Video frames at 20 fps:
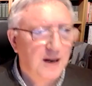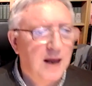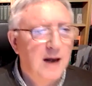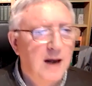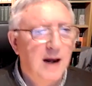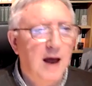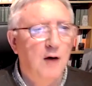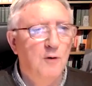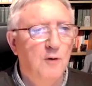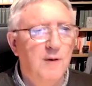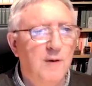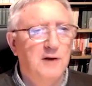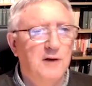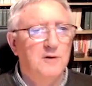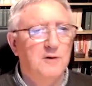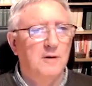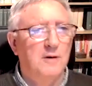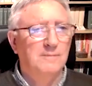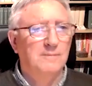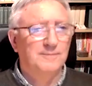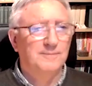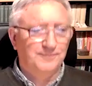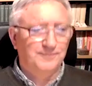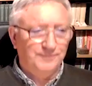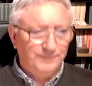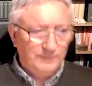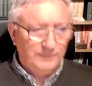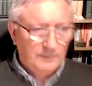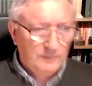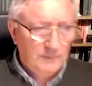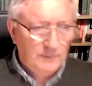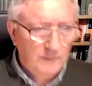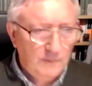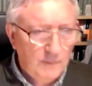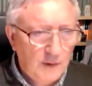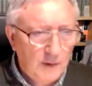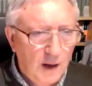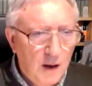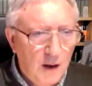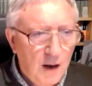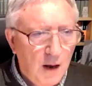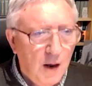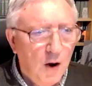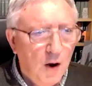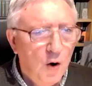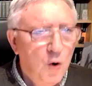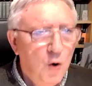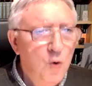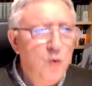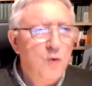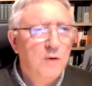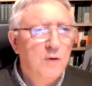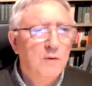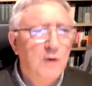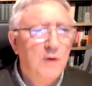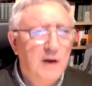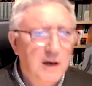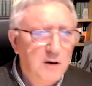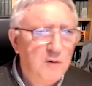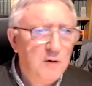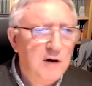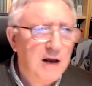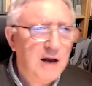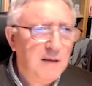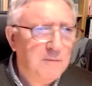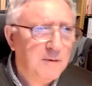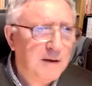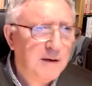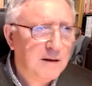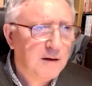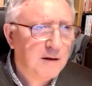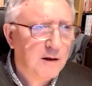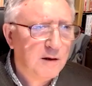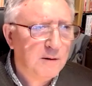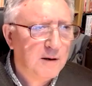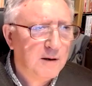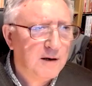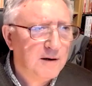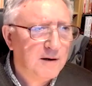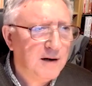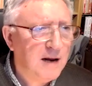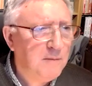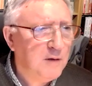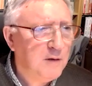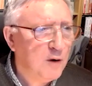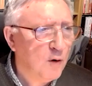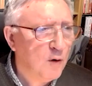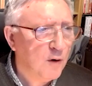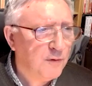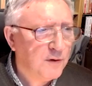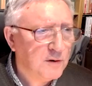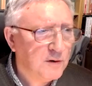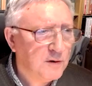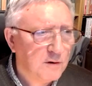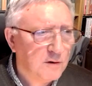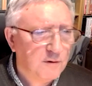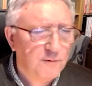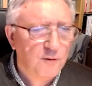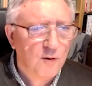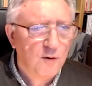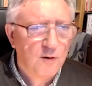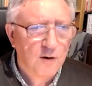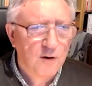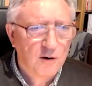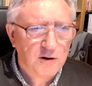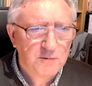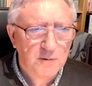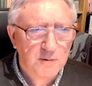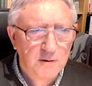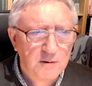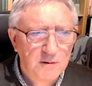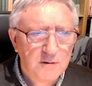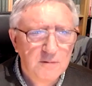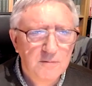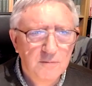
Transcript: Now, question: Who can you name the, the, name the authors of the four Gospels?